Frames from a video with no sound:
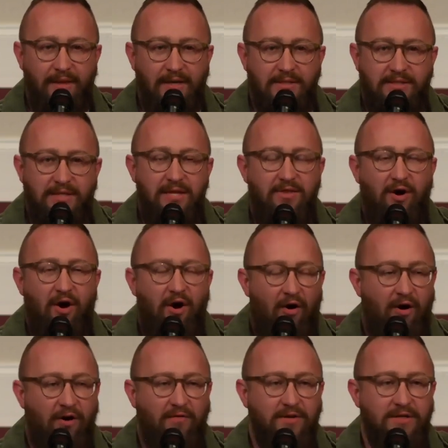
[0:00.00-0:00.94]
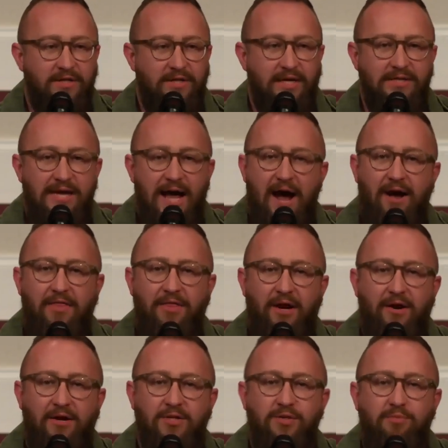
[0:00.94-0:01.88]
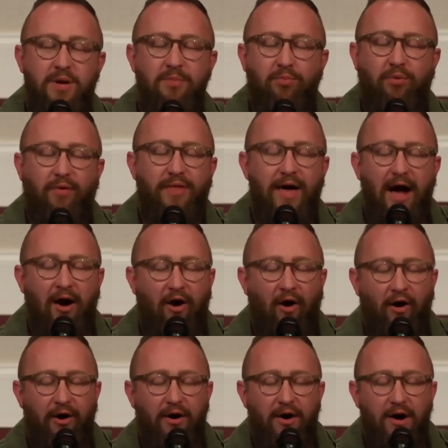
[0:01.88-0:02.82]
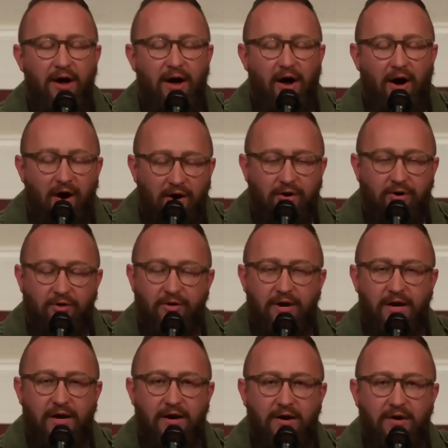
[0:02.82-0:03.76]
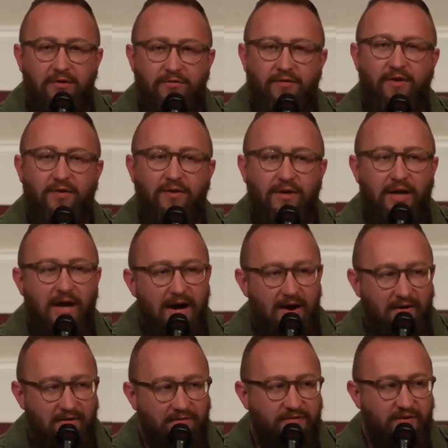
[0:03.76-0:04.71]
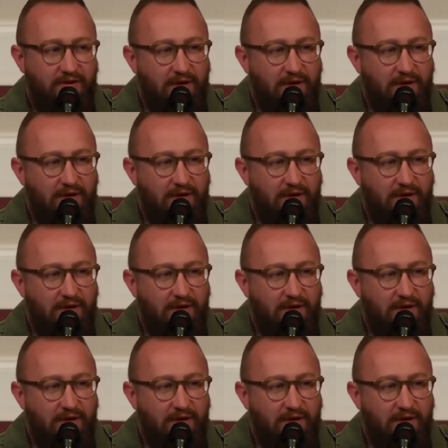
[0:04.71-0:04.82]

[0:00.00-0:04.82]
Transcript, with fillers: see the harvest that's out there is people that are hungering for love.